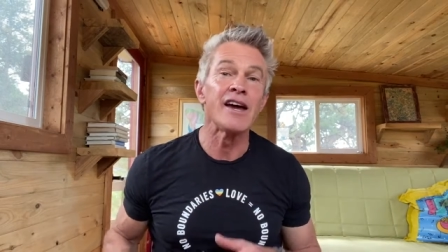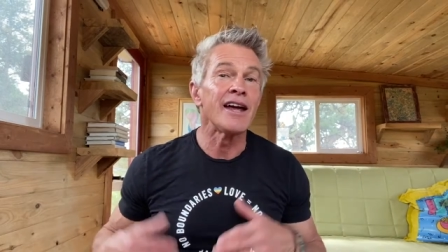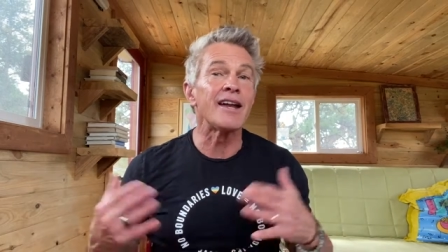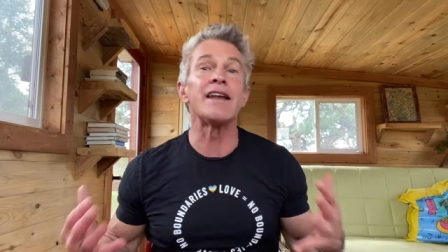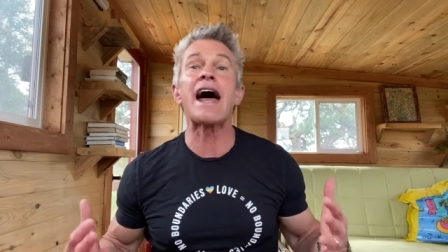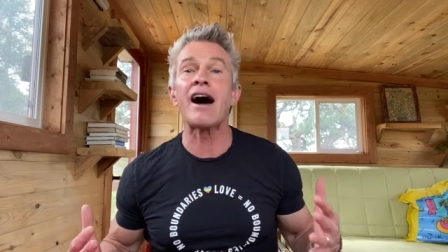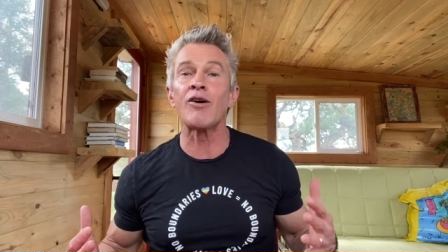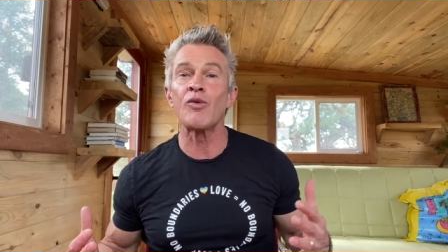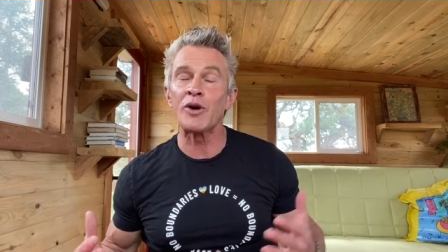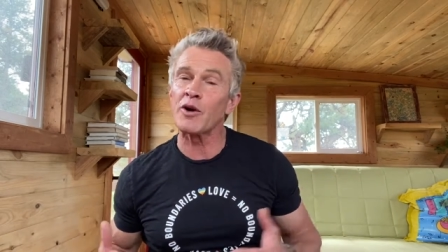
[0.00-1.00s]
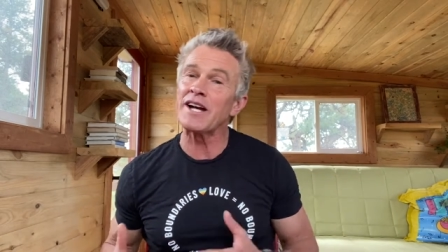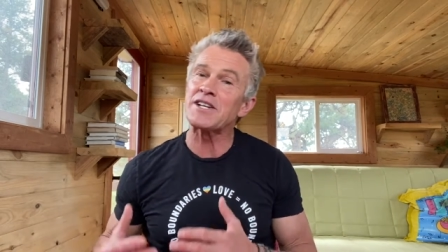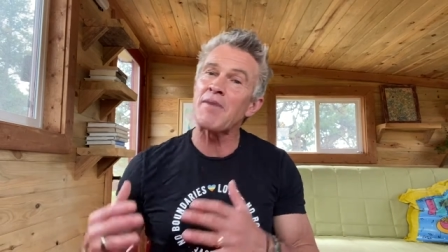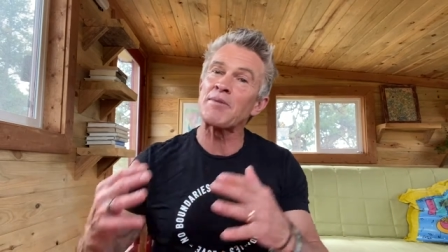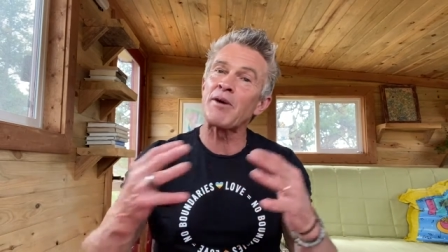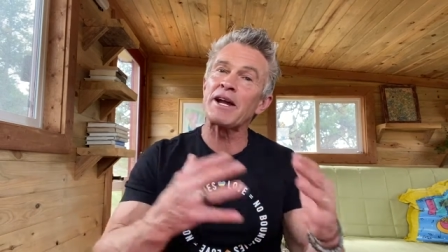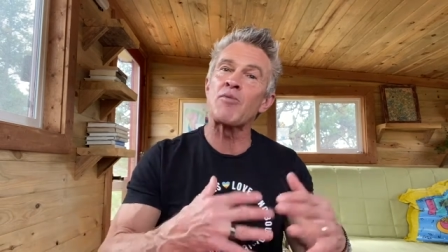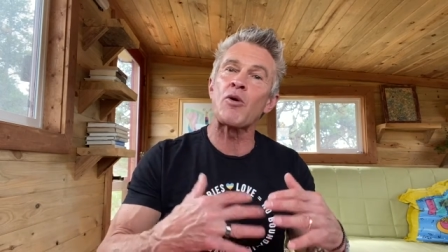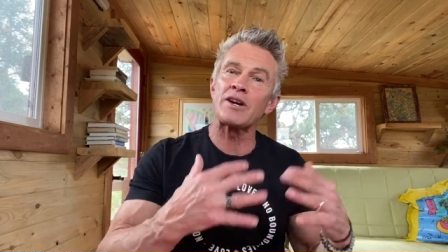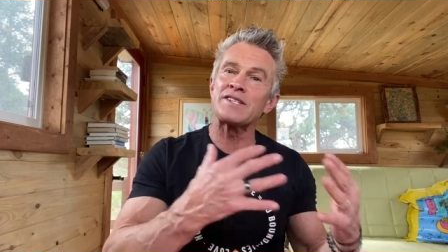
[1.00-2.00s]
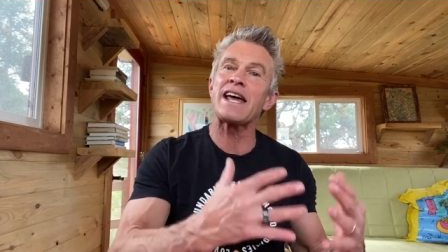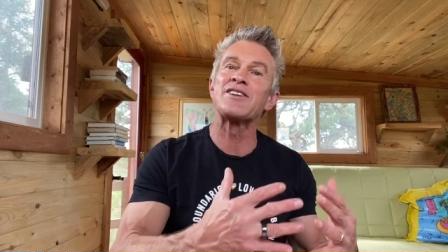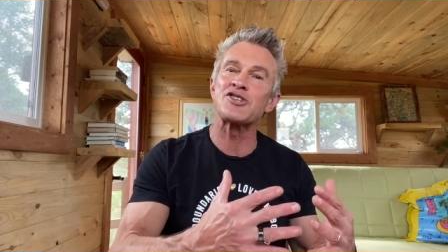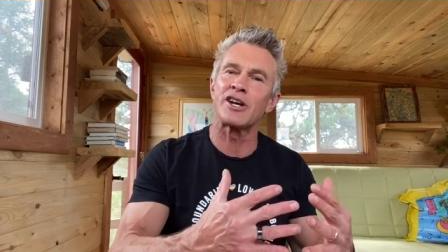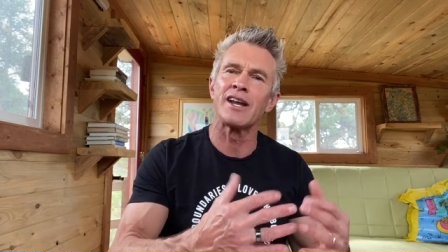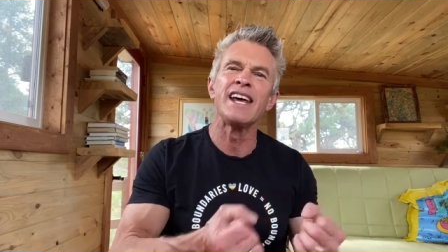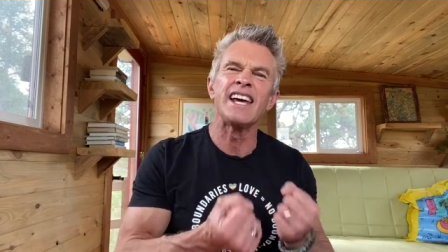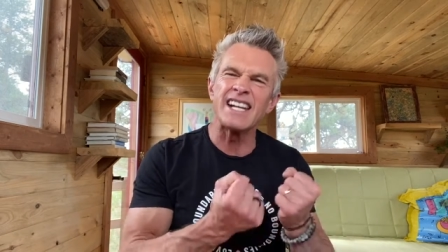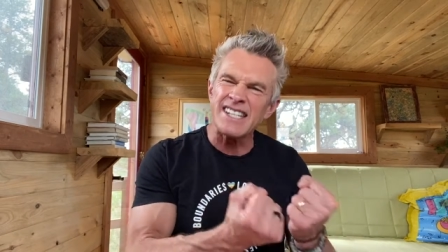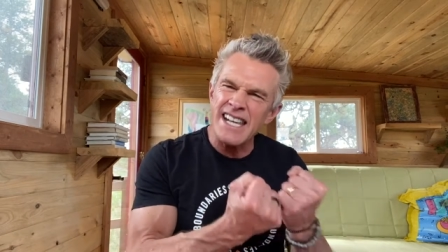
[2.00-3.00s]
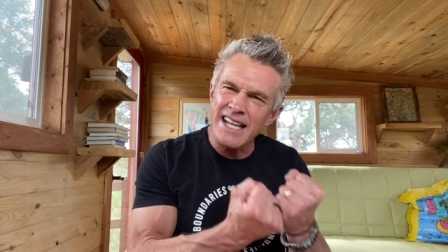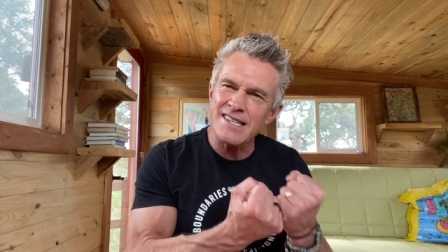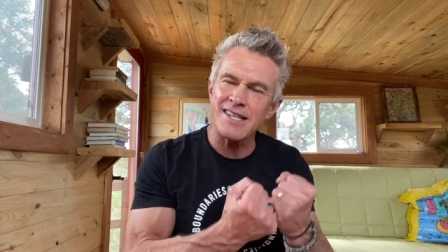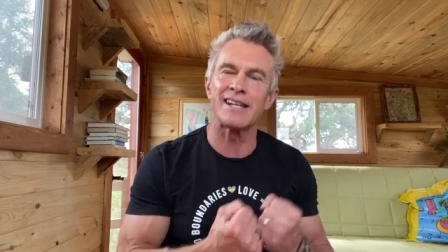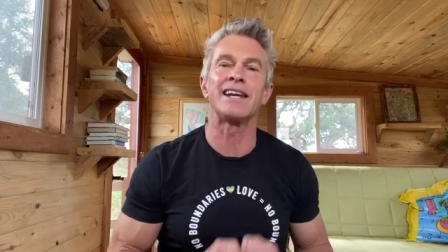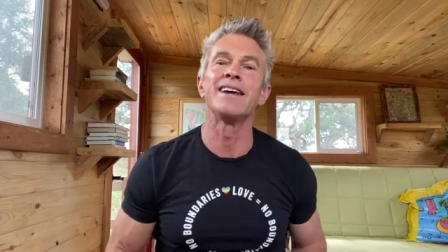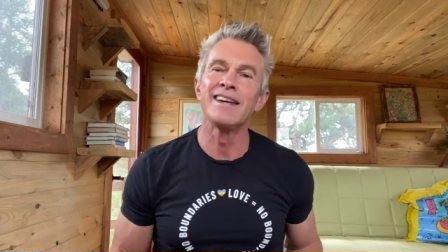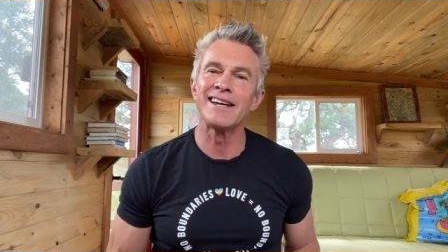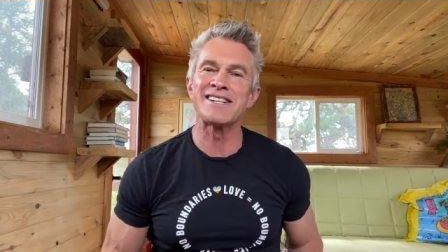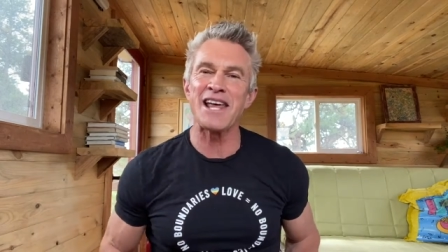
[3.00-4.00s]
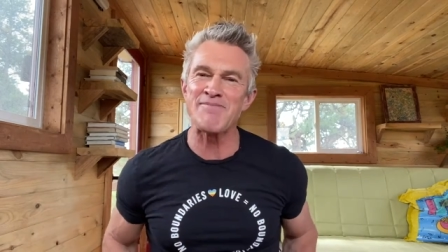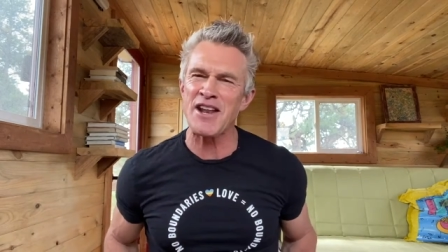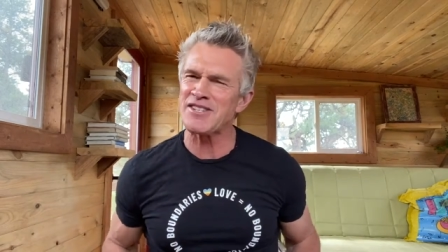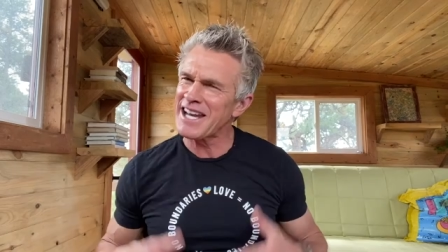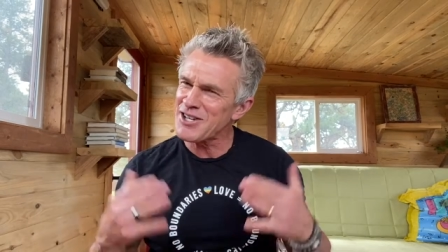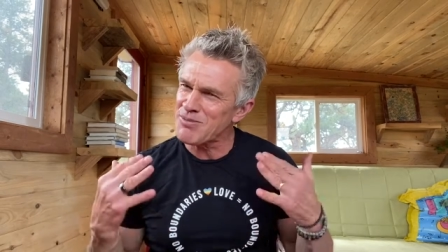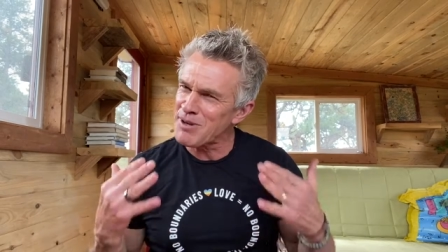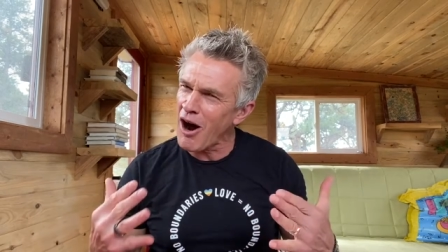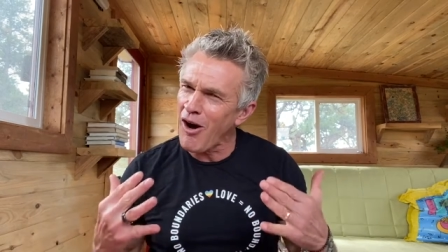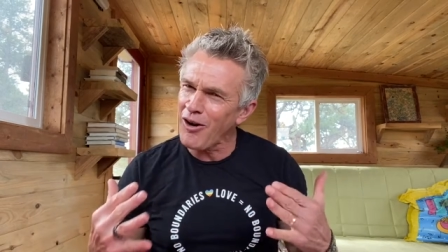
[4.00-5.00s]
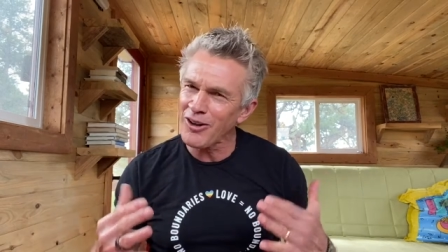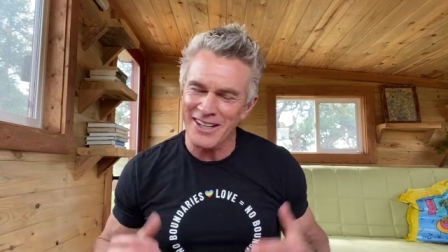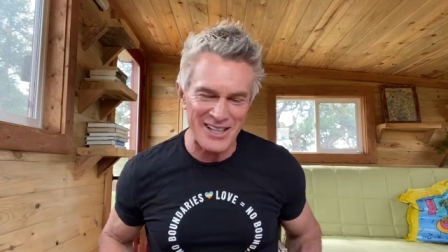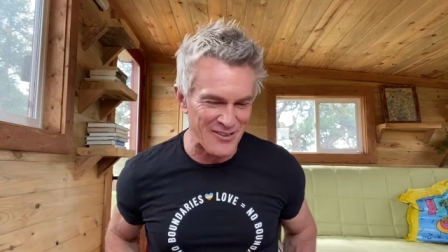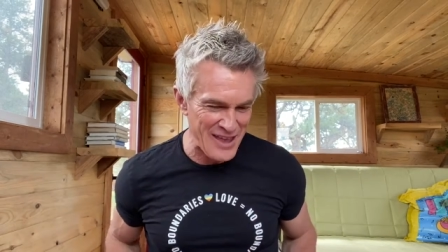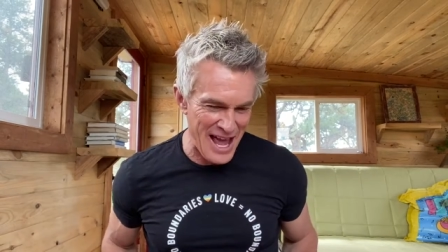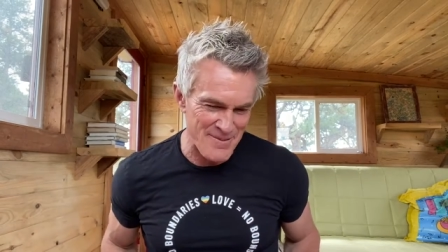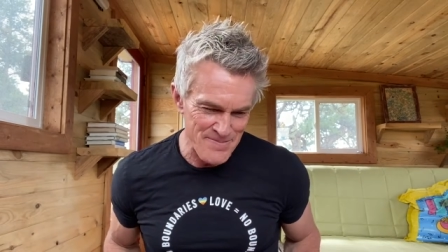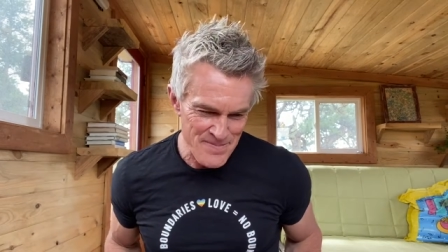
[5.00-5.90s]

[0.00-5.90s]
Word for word: And now, what a great time to bring more intention and intensity into that meditation. Be all in on that.